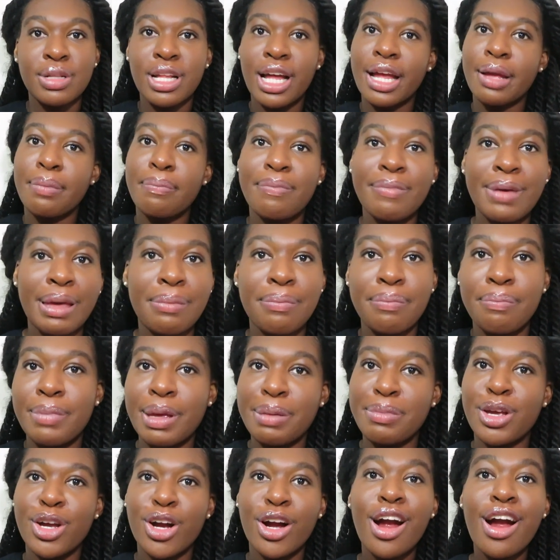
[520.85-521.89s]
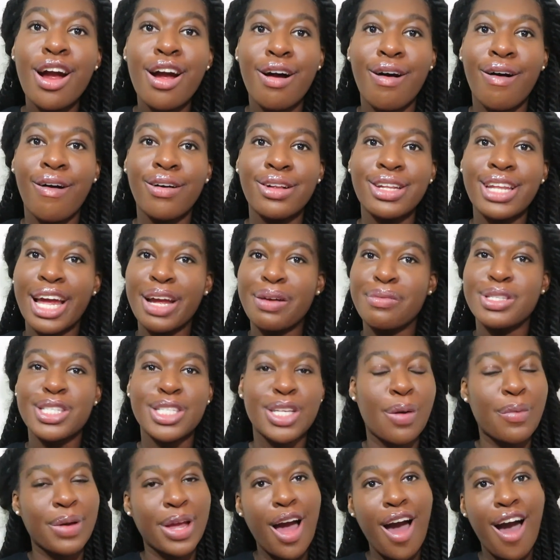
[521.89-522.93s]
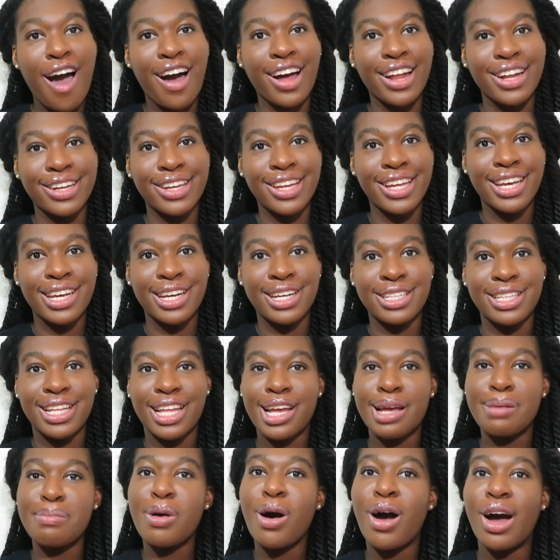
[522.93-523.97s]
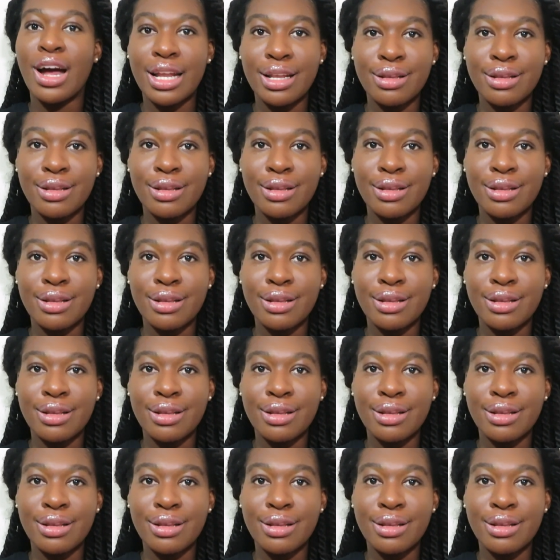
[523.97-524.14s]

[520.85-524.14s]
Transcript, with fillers: I'm like, baby girl, like what's going on? Like, come on.